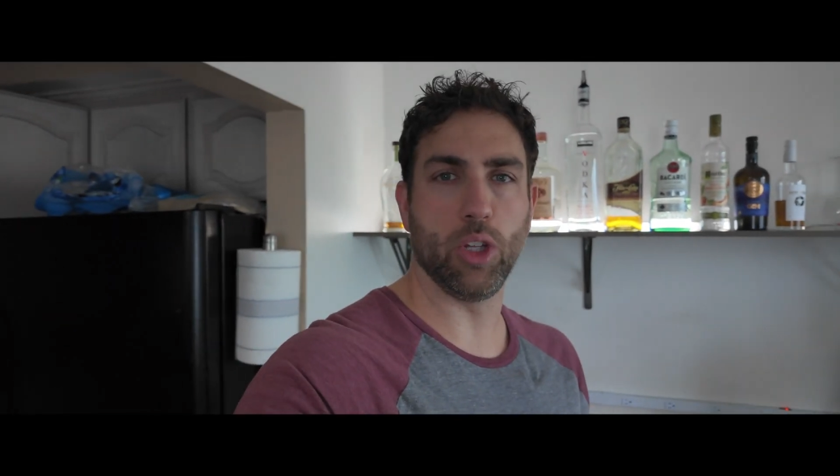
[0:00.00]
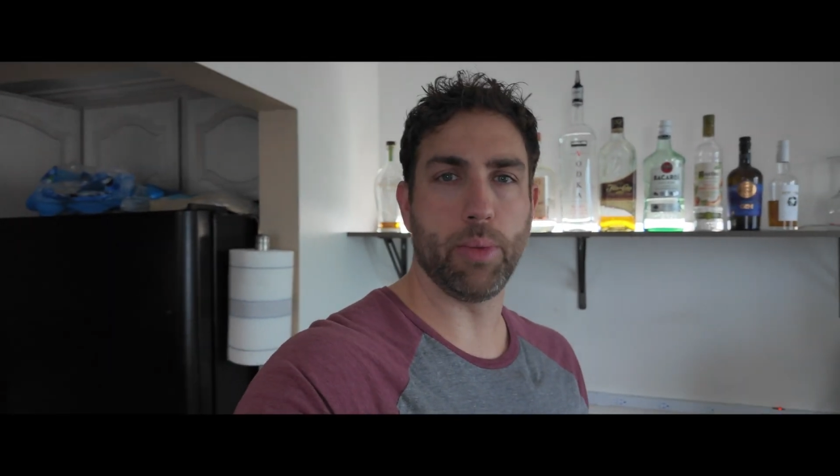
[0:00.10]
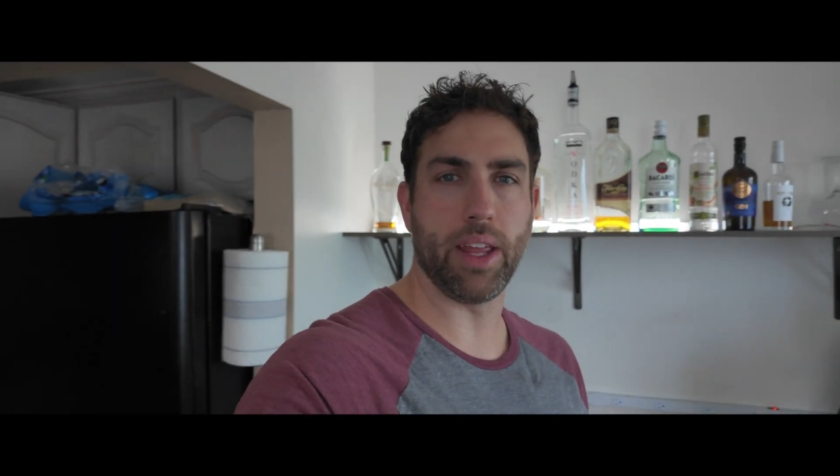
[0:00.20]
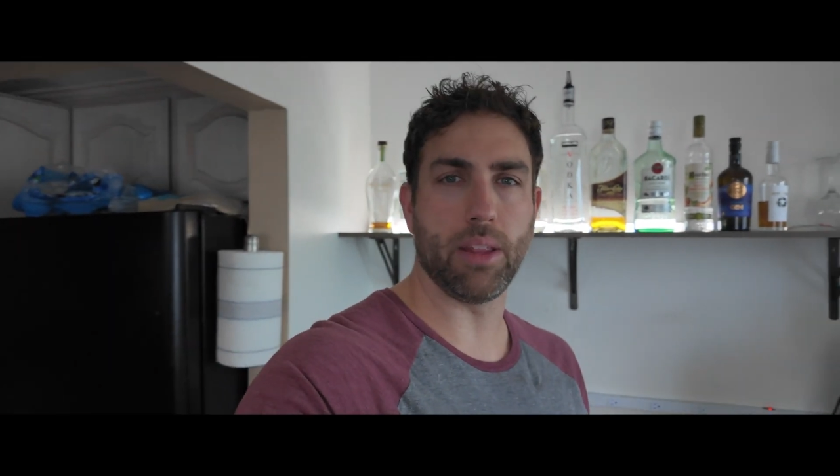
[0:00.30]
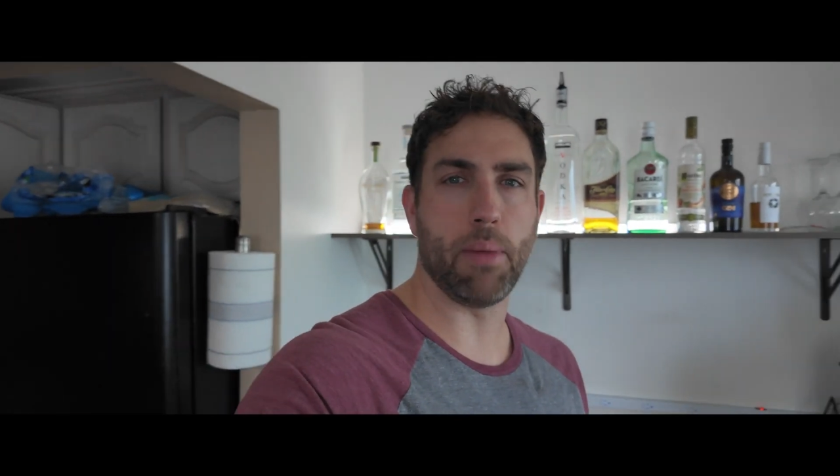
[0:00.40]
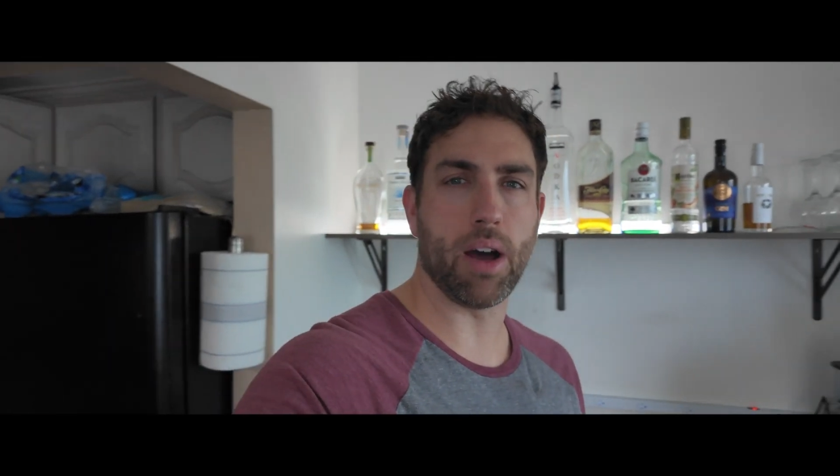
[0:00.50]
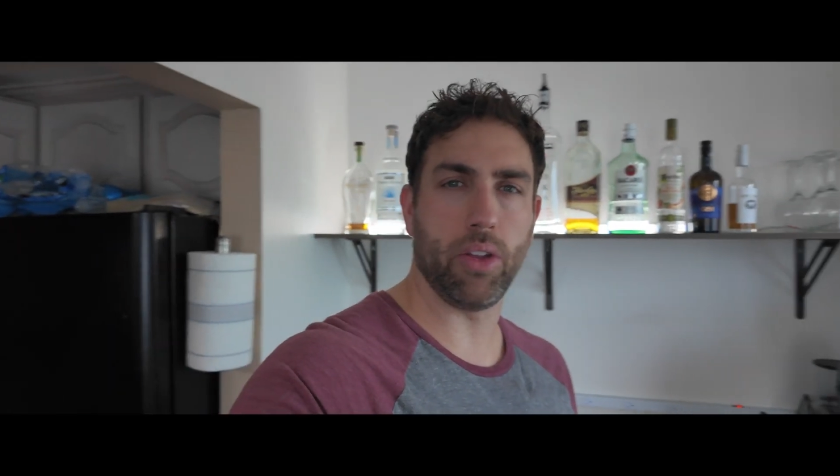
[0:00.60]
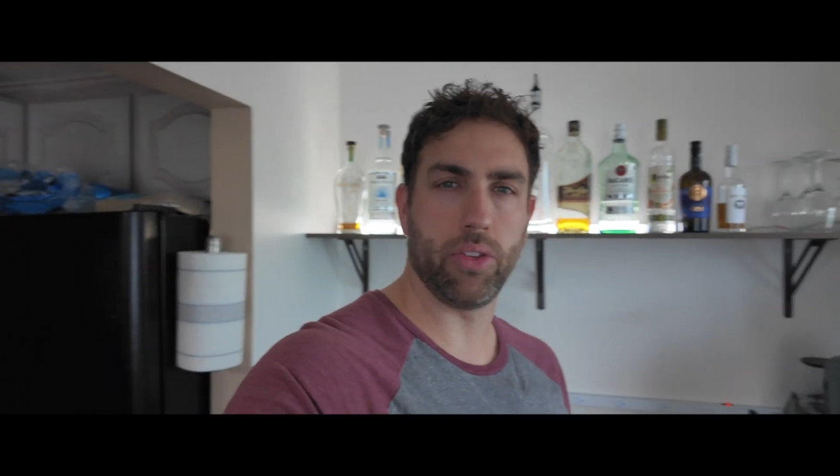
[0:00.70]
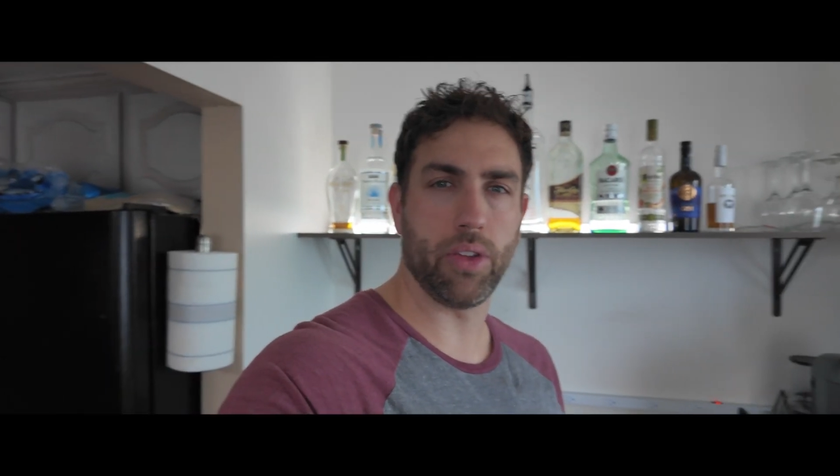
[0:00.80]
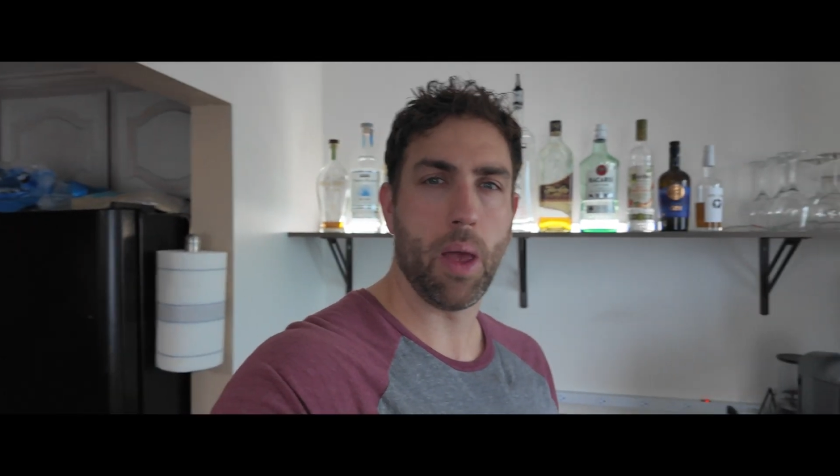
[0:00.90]
illuminate the
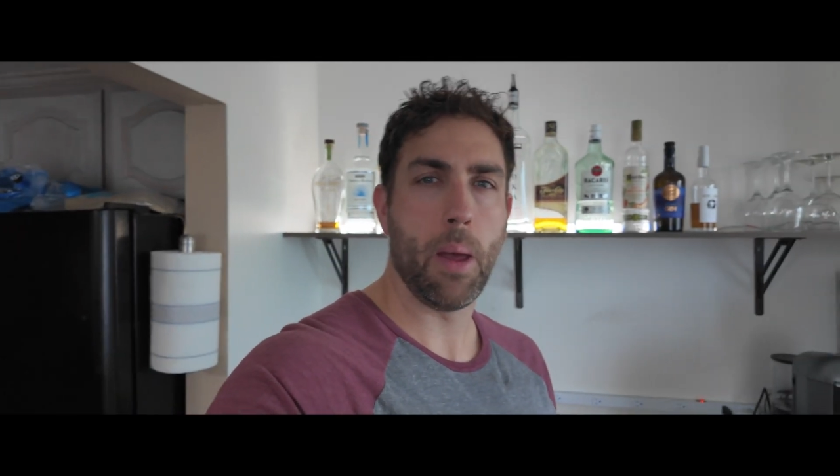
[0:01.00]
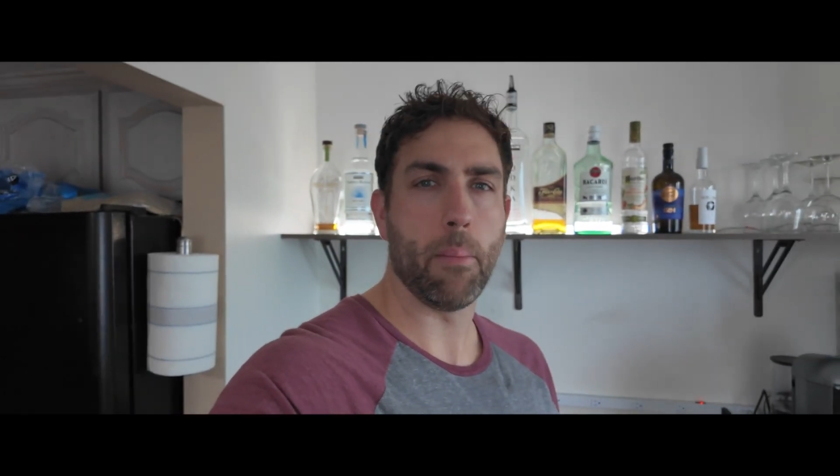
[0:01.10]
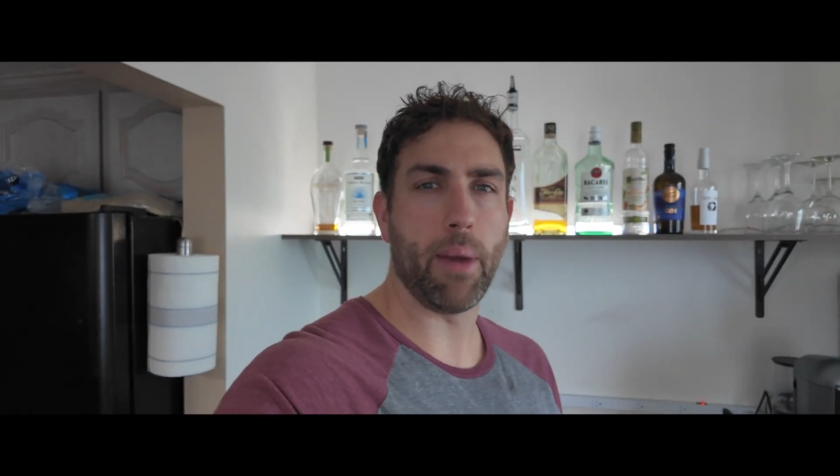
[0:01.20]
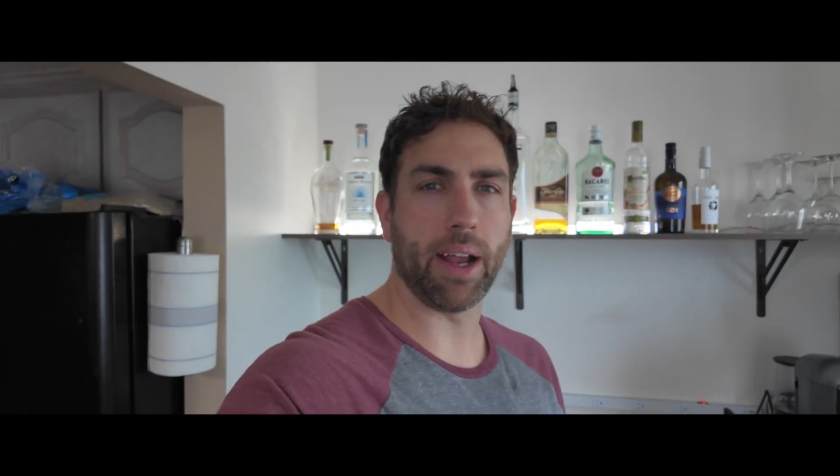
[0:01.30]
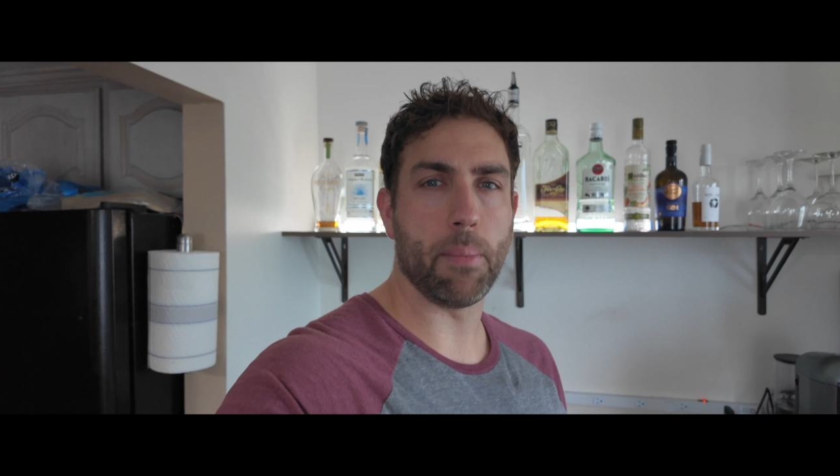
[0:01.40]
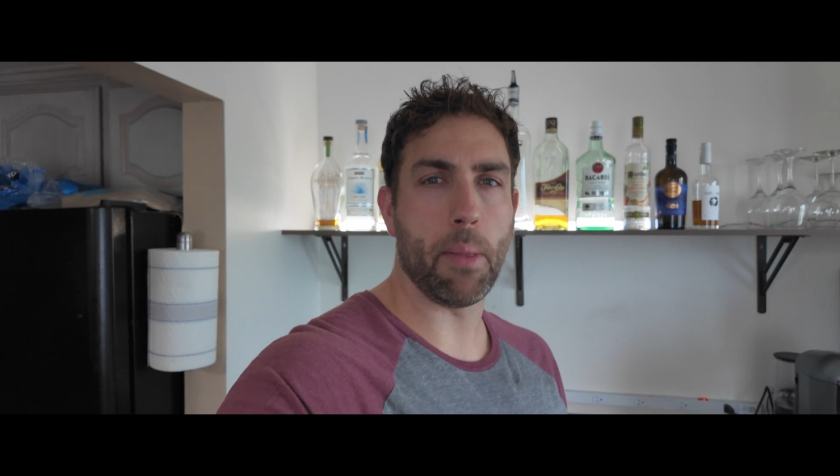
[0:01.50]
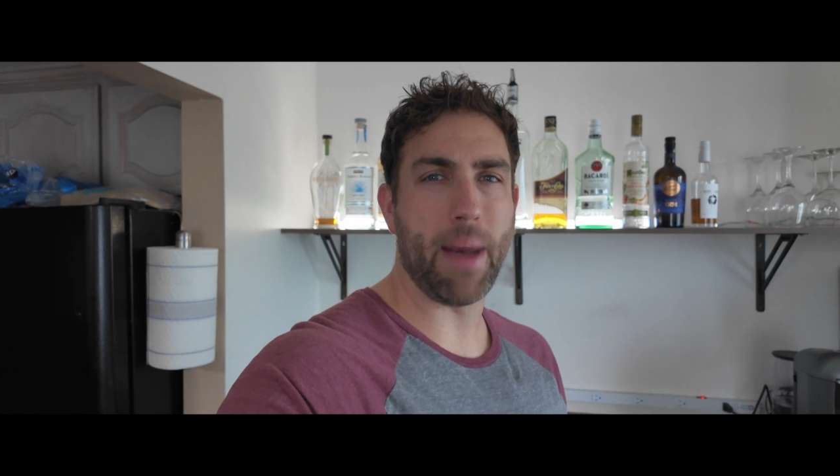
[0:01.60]
bottles, break up the